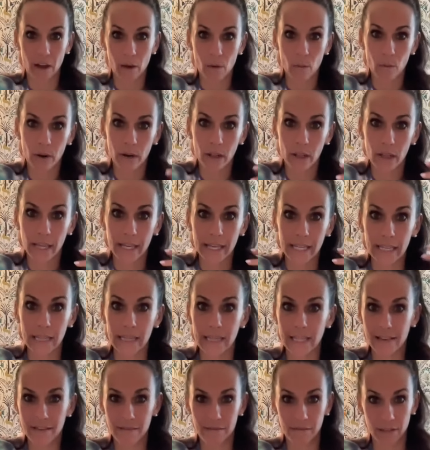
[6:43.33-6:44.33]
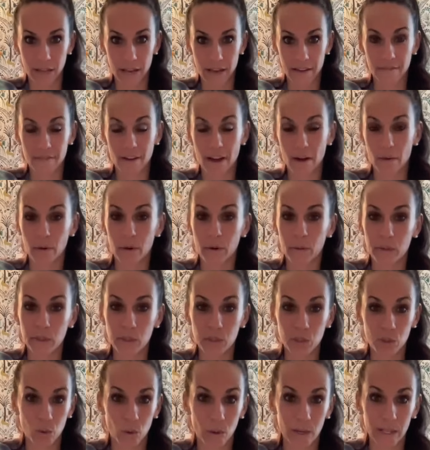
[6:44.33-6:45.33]
I want to like live life. I want to
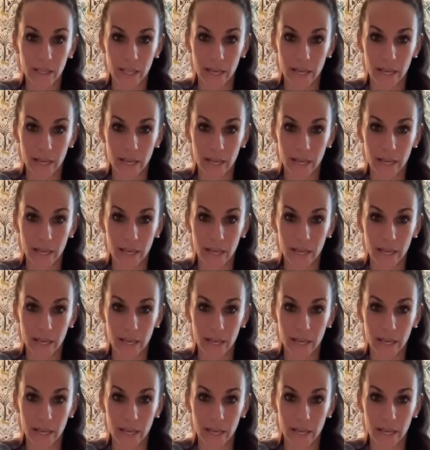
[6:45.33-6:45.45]
enjoy